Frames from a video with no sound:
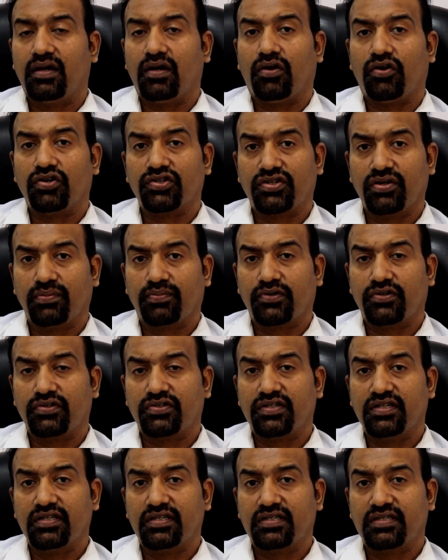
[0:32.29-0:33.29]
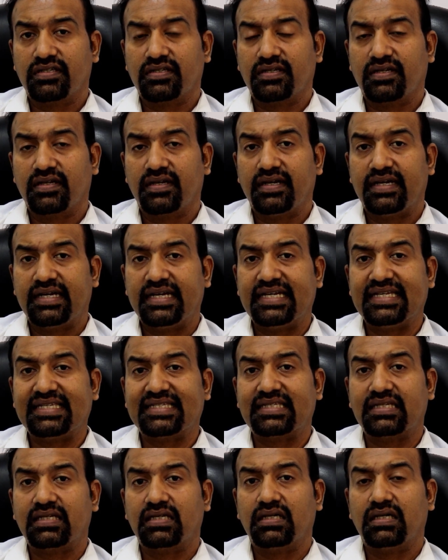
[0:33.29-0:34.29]
Osteoporosis
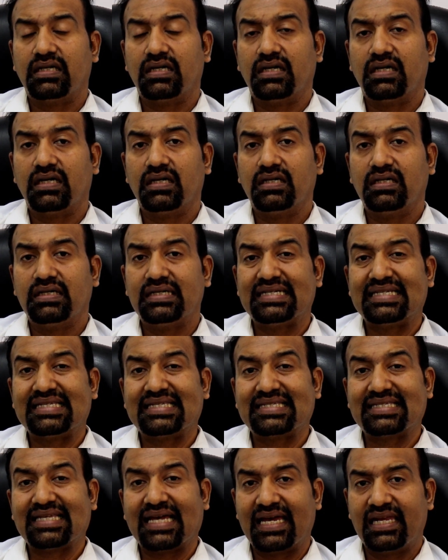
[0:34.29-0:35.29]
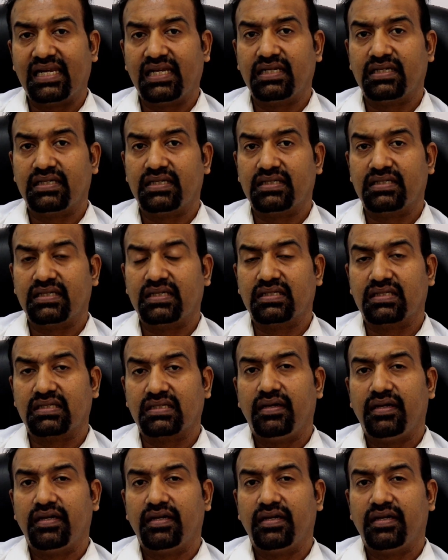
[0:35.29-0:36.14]
is a silent disease.